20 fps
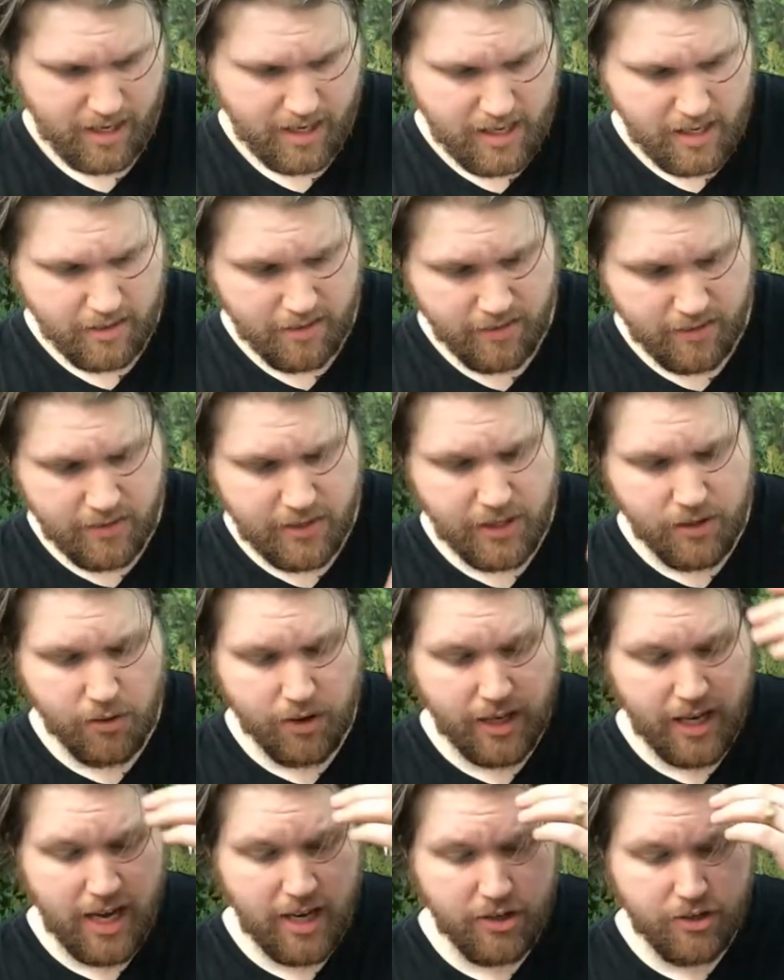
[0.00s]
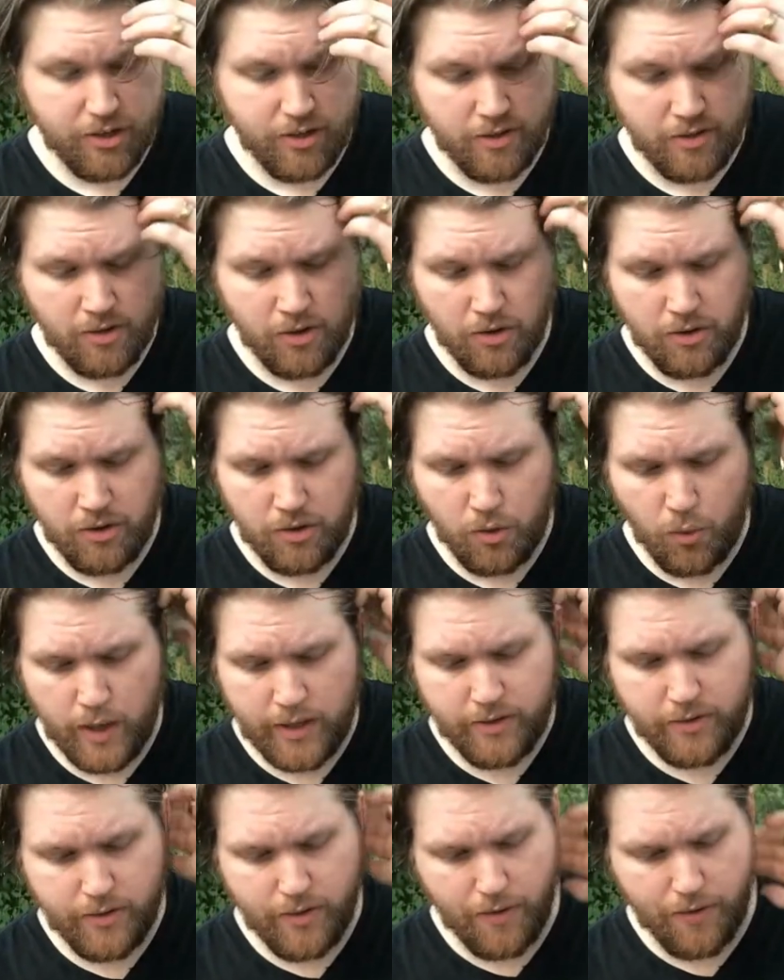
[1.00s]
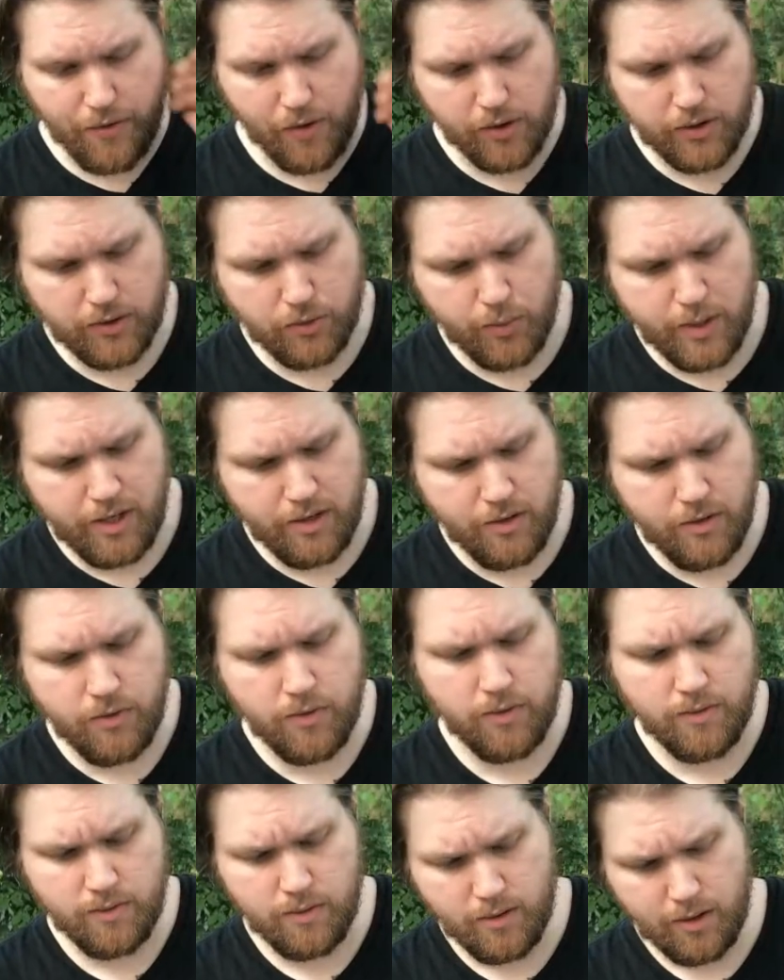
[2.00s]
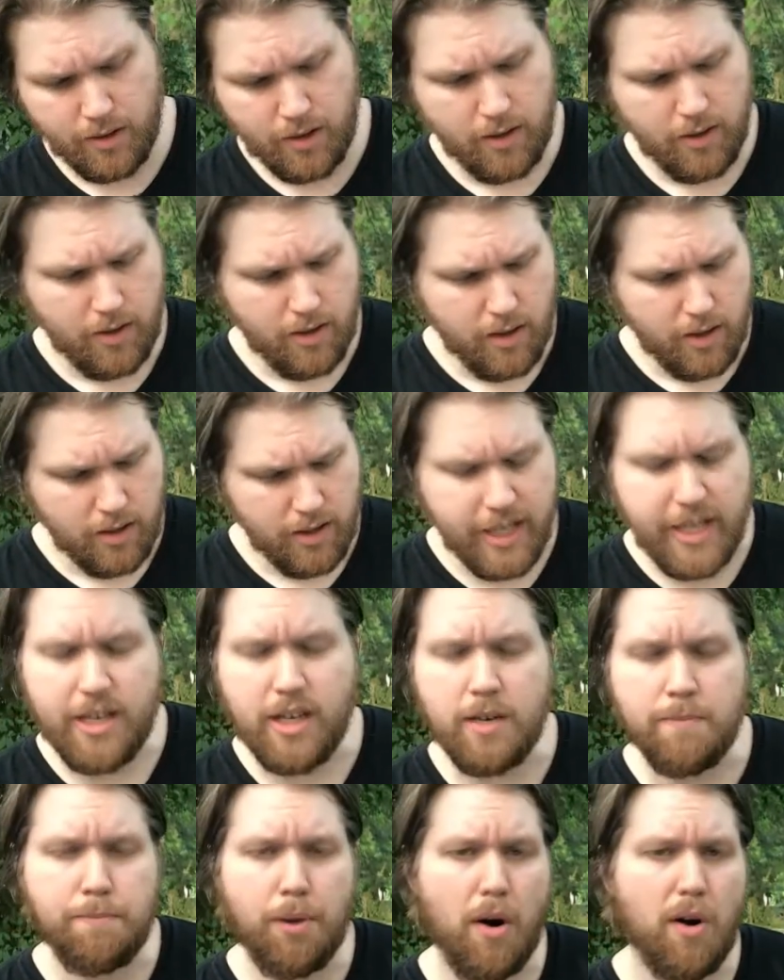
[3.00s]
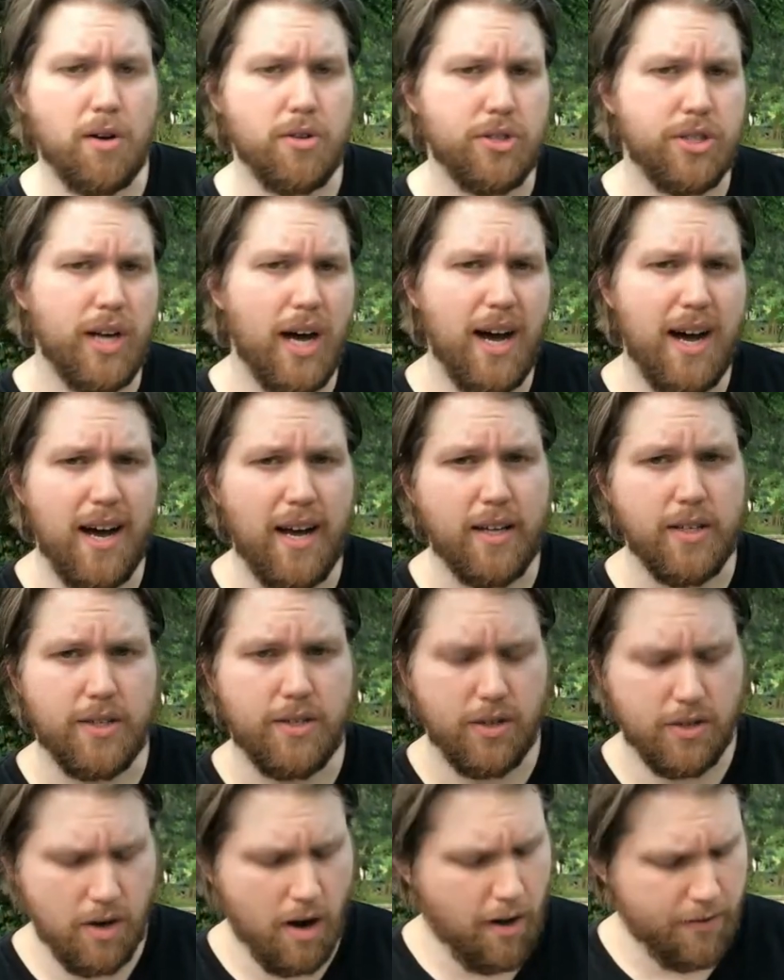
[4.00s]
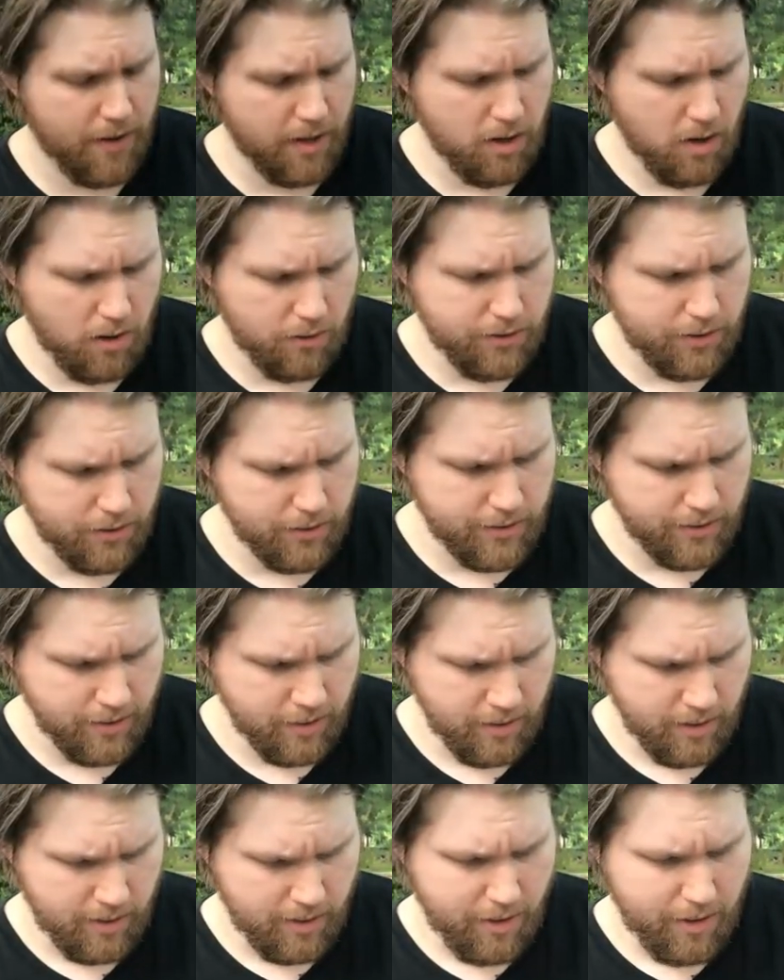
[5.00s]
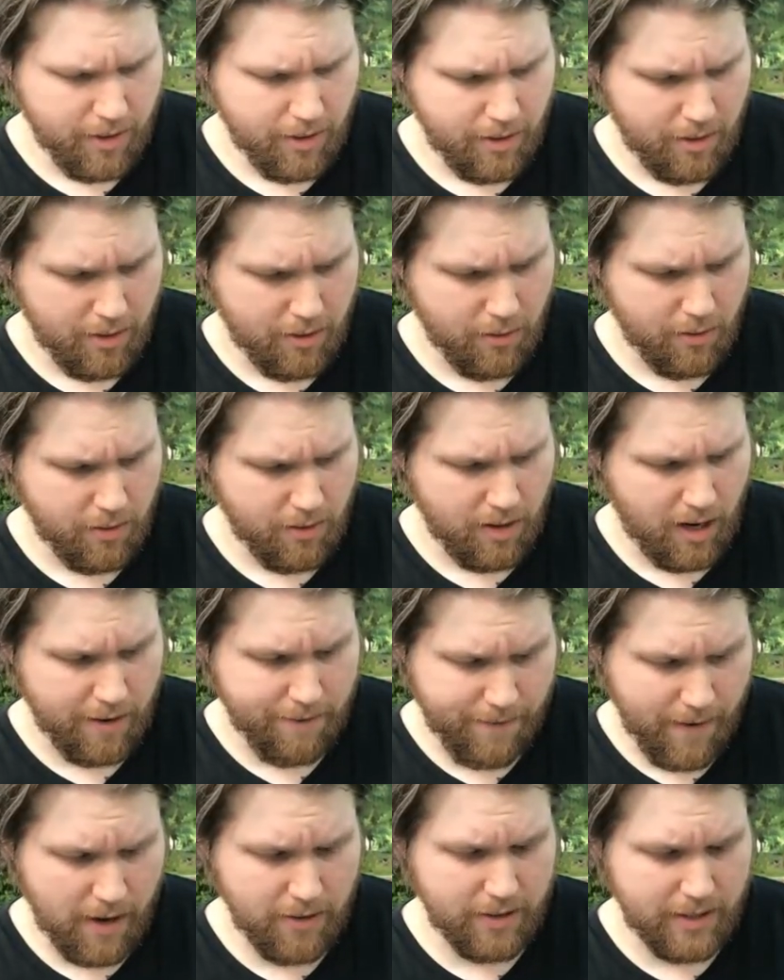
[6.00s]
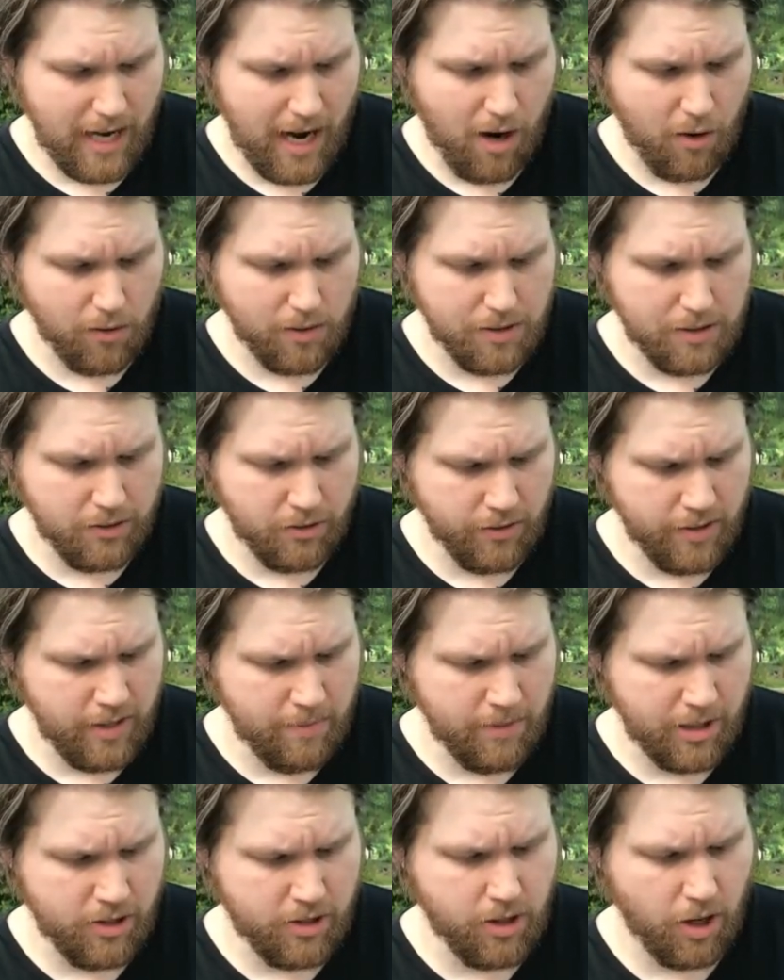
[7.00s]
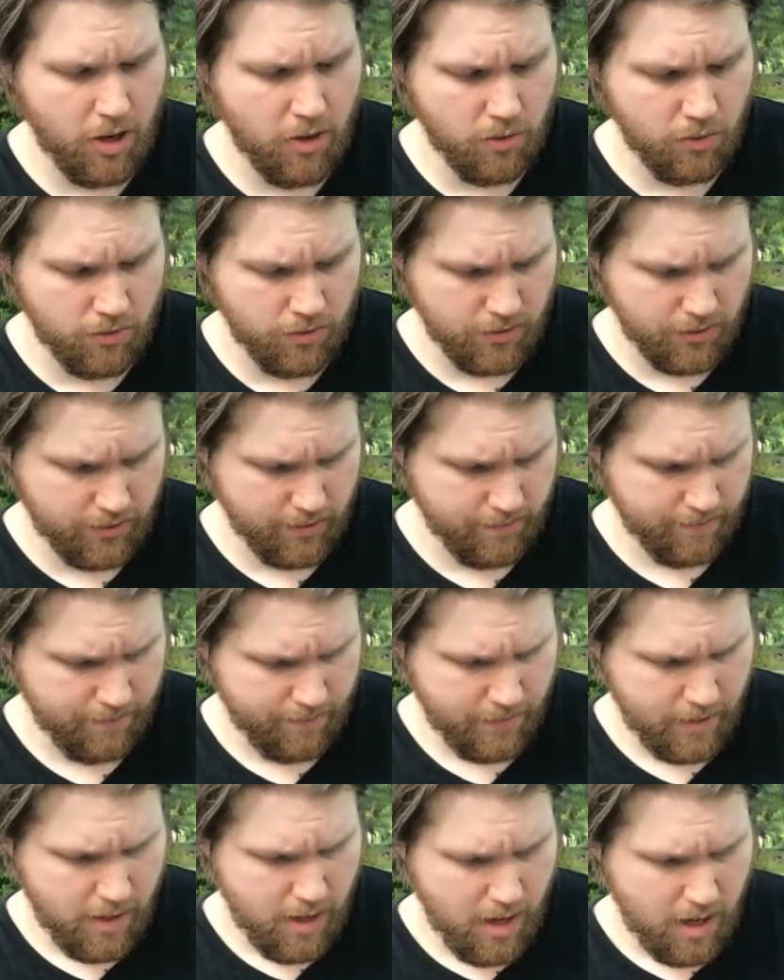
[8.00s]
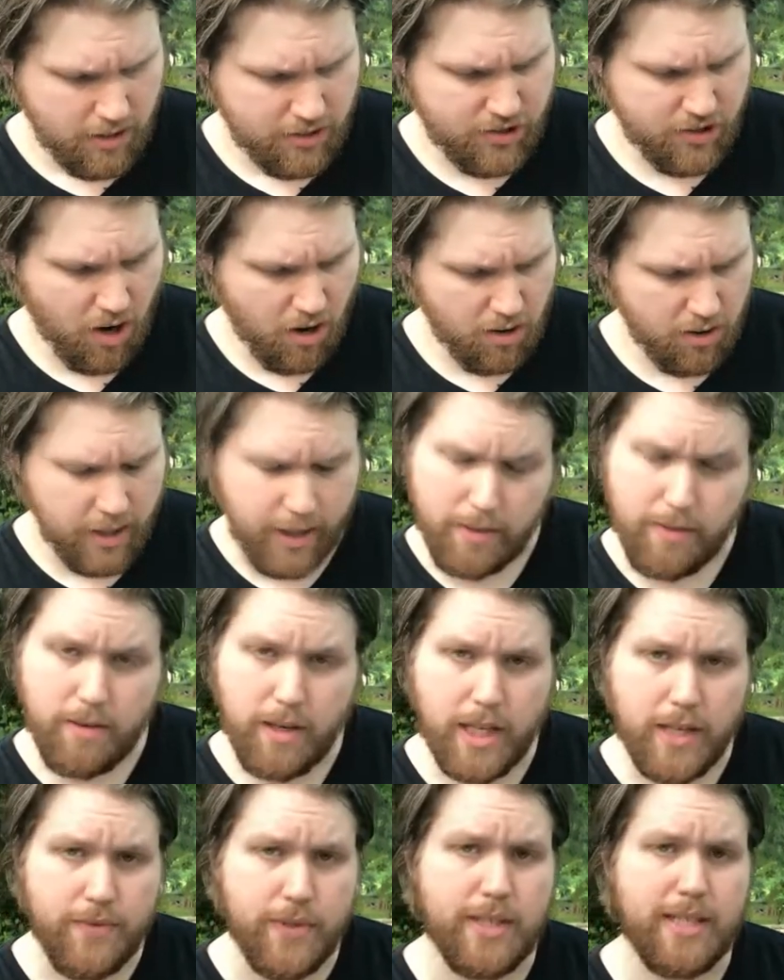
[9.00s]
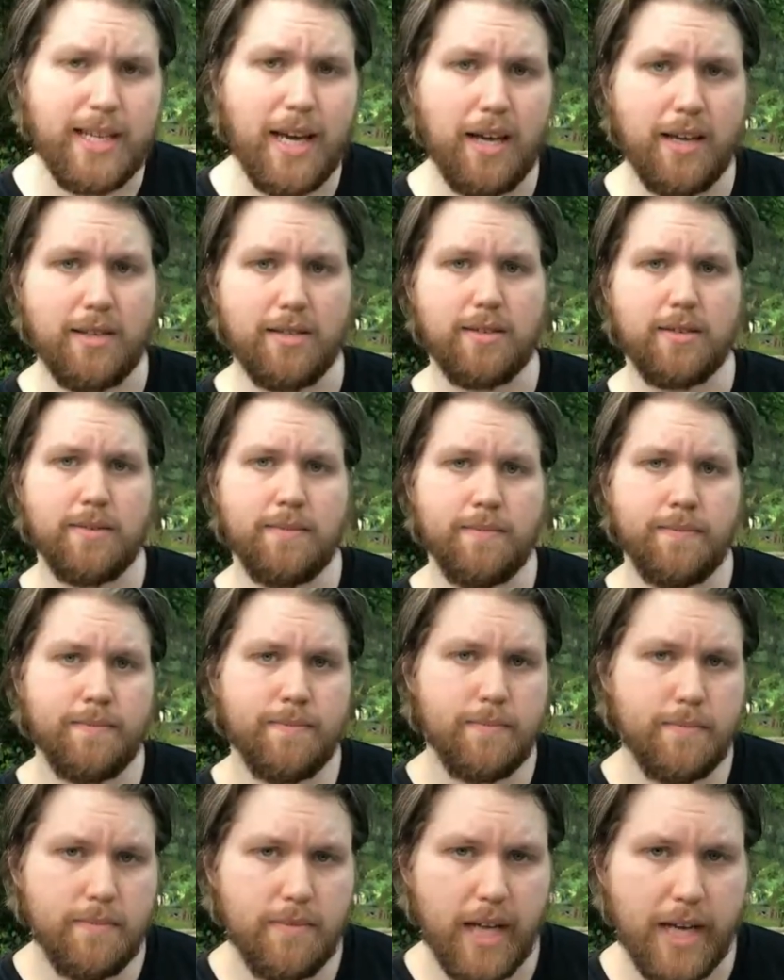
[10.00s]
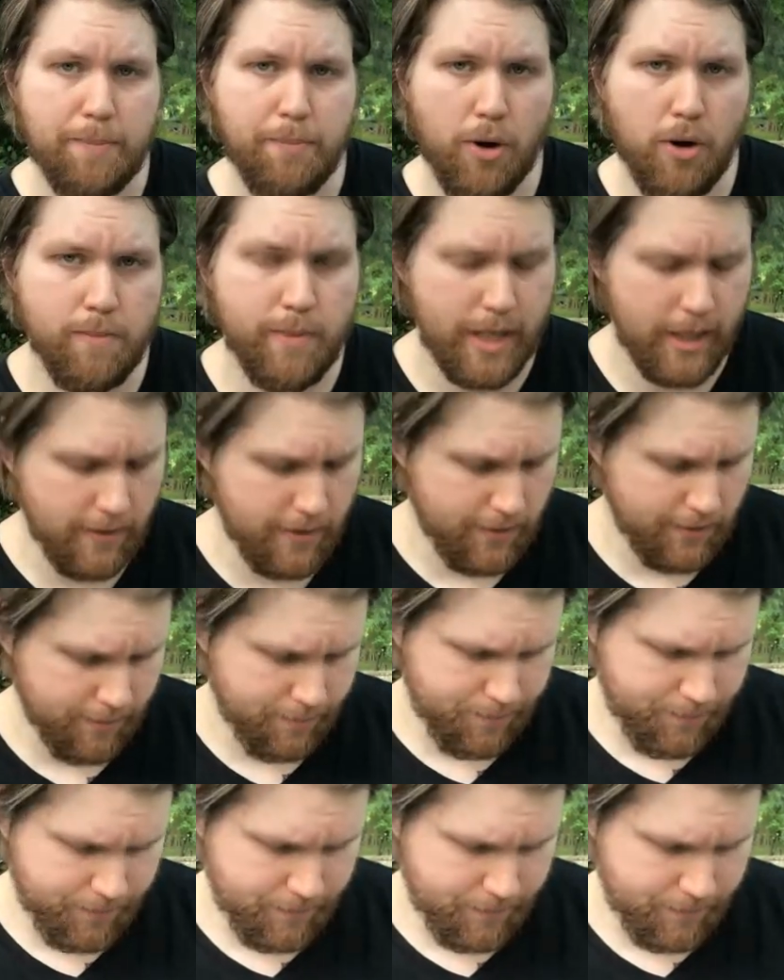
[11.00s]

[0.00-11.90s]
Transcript: Eden's irrigation couldn't quench the thirst we knew, leading parched eyes to Gothic altars. I found an hour to dream in tones. Scarlet leaves a taste like permanence.